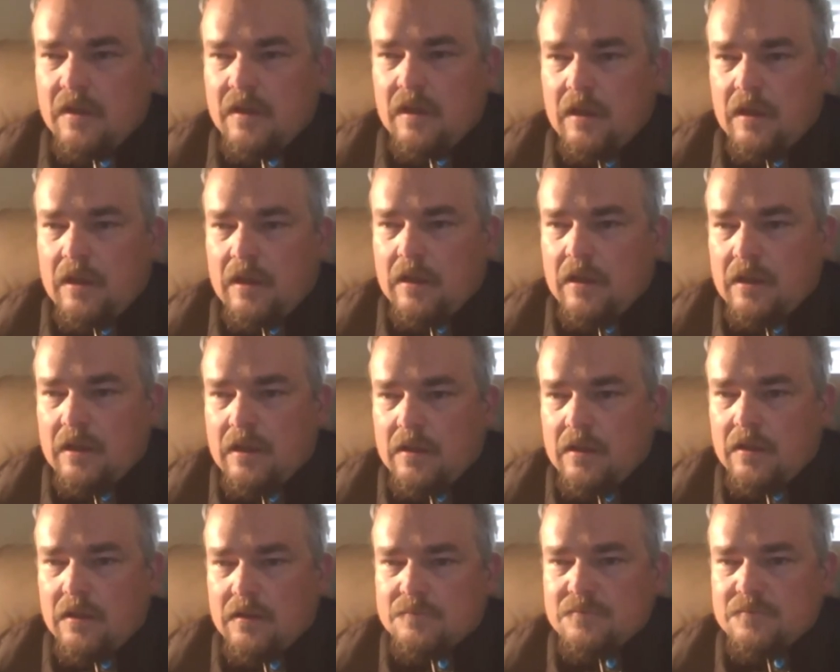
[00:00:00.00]

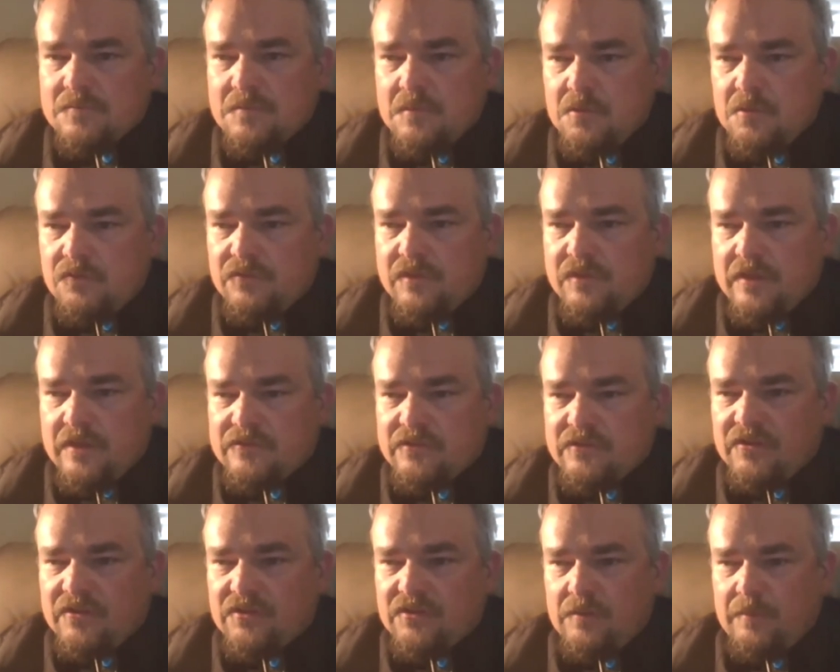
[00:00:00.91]
That
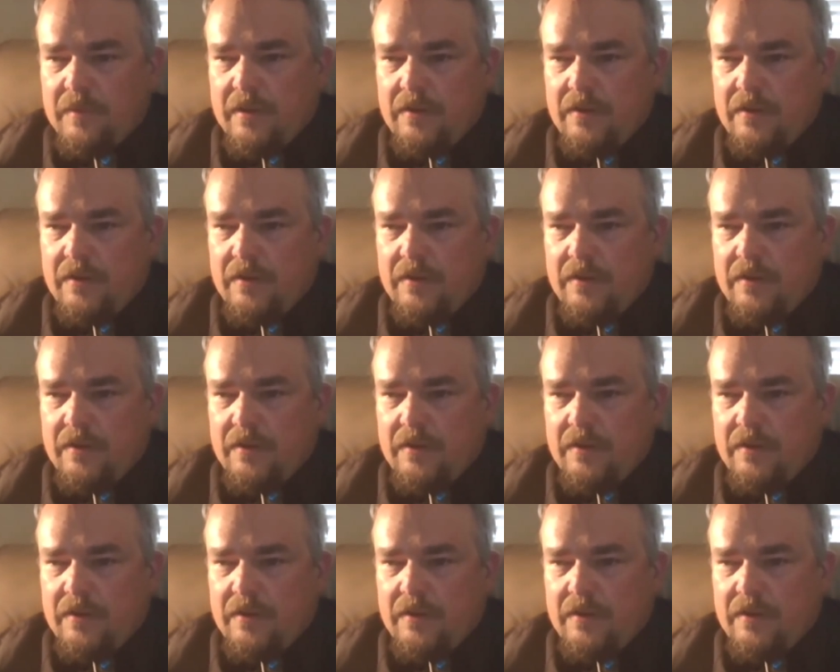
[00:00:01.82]
seems to be